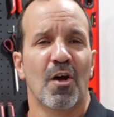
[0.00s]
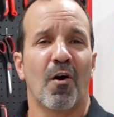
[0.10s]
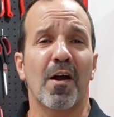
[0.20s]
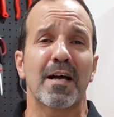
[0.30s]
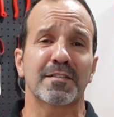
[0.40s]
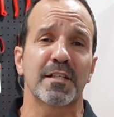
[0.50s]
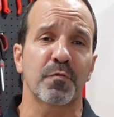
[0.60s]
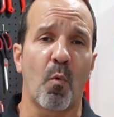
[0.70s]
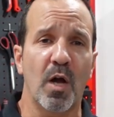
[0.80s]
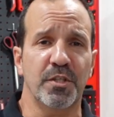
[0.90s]
right, guys, thanks
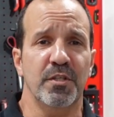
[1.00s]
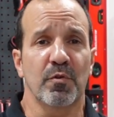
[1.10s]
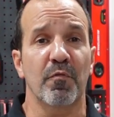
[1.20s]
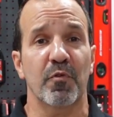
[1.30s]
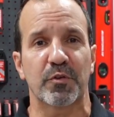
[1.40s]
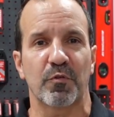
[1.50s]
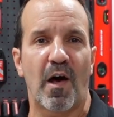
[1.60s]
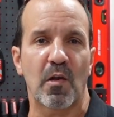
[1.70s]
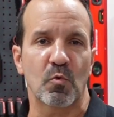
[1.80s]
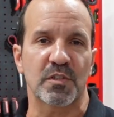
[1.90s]
for watching. Don't forget to
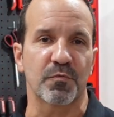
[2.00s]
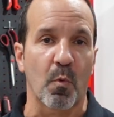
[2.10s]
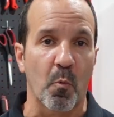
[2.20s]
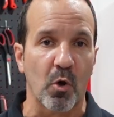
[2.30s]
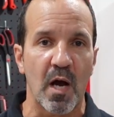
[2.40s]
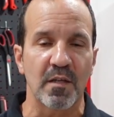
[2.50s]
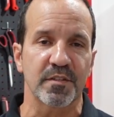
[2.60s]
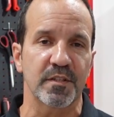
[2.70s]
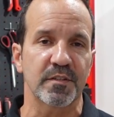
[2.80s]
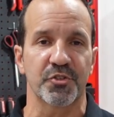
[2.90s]
follow us for more content.